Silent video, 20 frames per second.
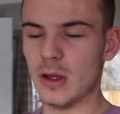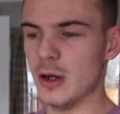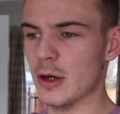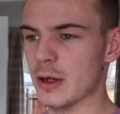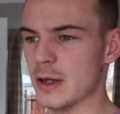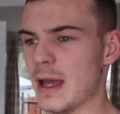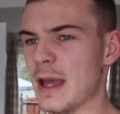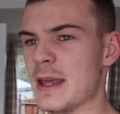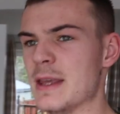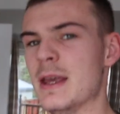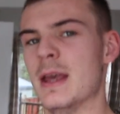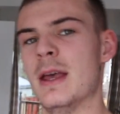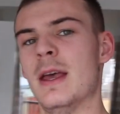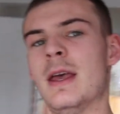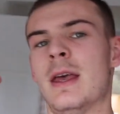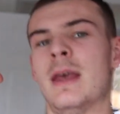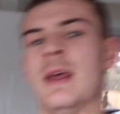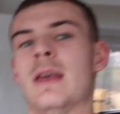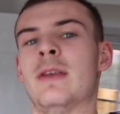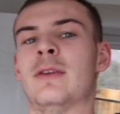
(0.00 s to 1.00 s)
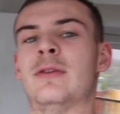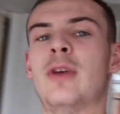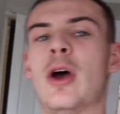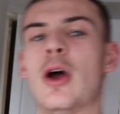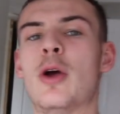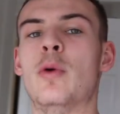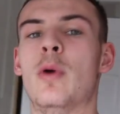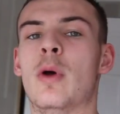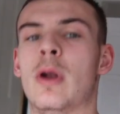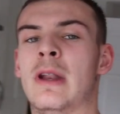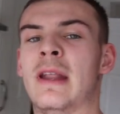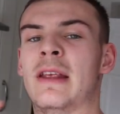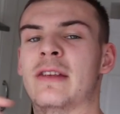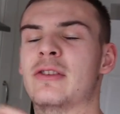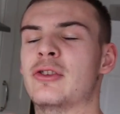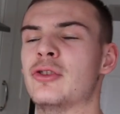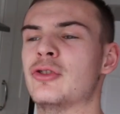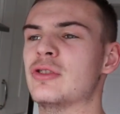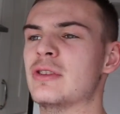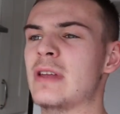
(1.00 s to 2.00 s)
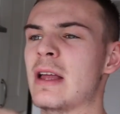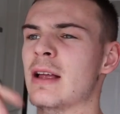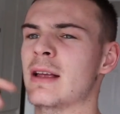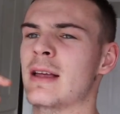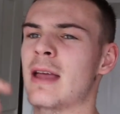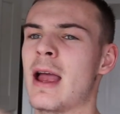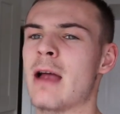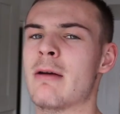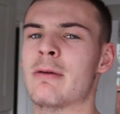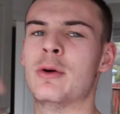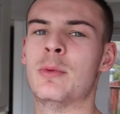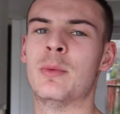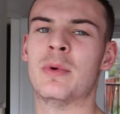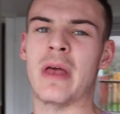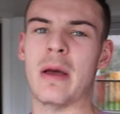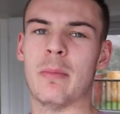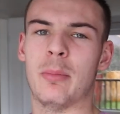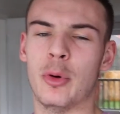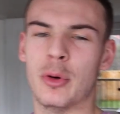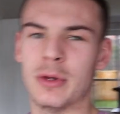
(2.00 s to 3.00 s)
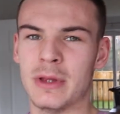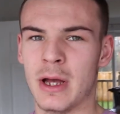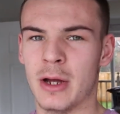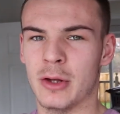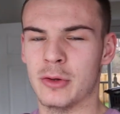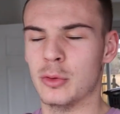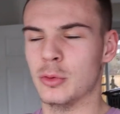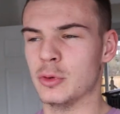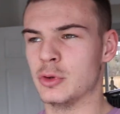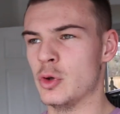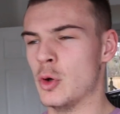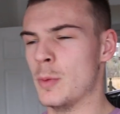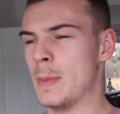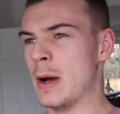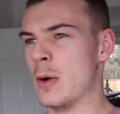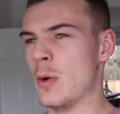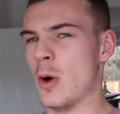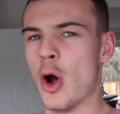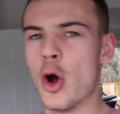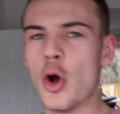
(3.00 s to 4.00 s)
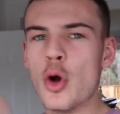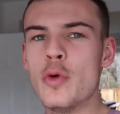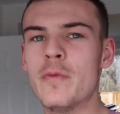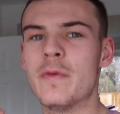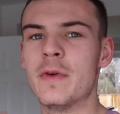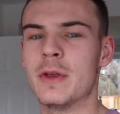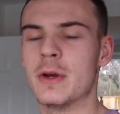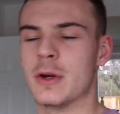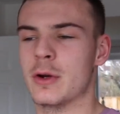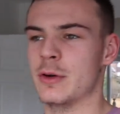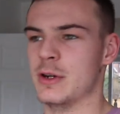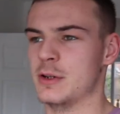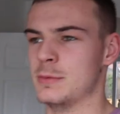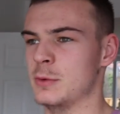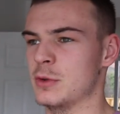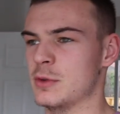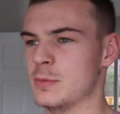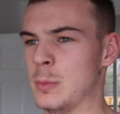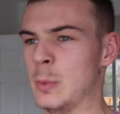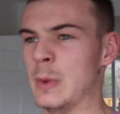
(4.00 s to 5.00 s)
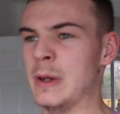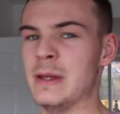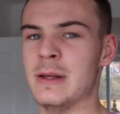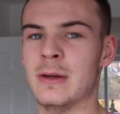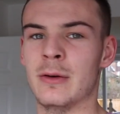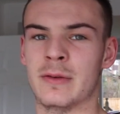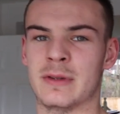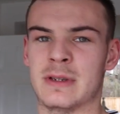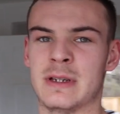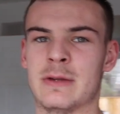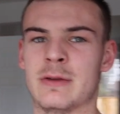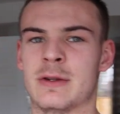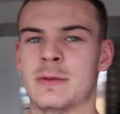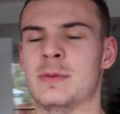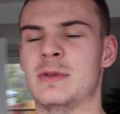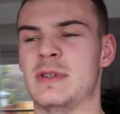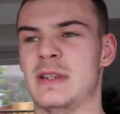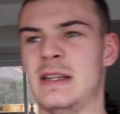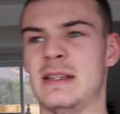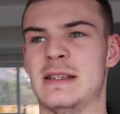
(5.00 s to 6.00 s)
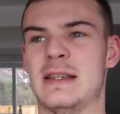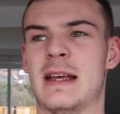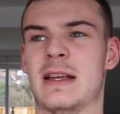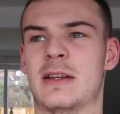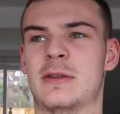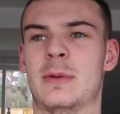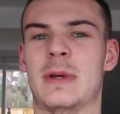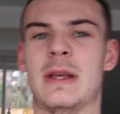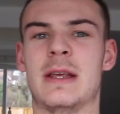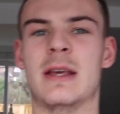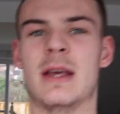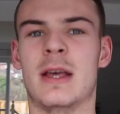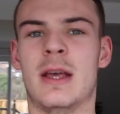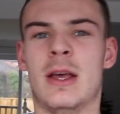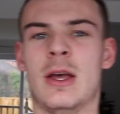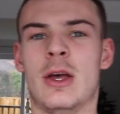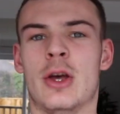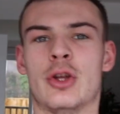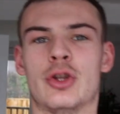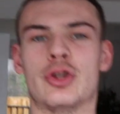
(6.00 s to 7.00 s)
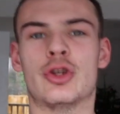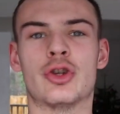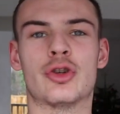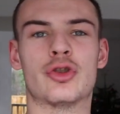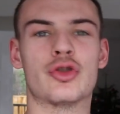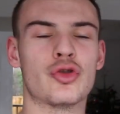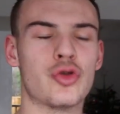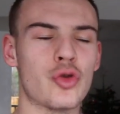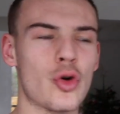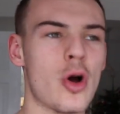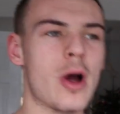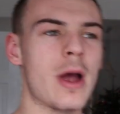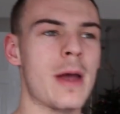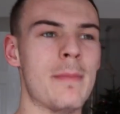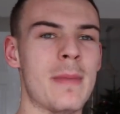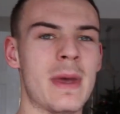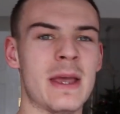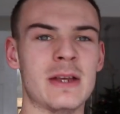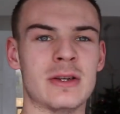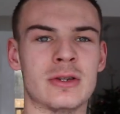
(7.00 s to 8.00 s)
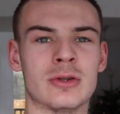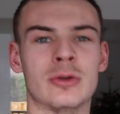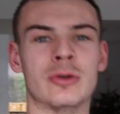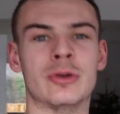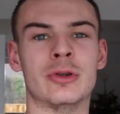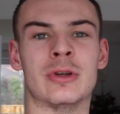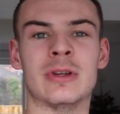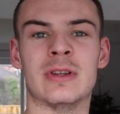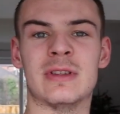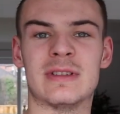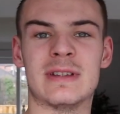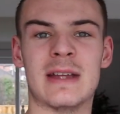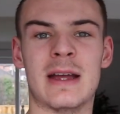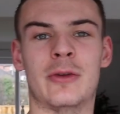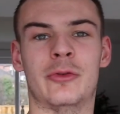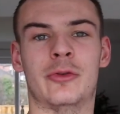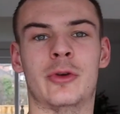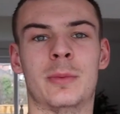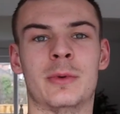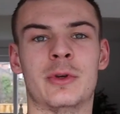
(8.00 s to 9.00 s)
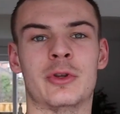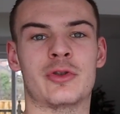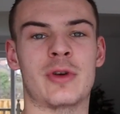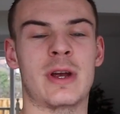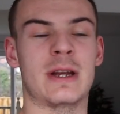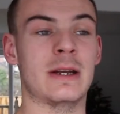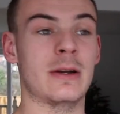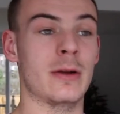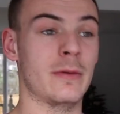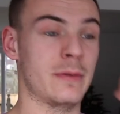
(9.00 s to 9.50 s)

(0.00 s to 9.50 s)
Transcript: Okay, so let's just carry on with that point that I talked to you about over the Christmas week. Obviously Christmas is next week. Just try and make sure you can stay on top of your training.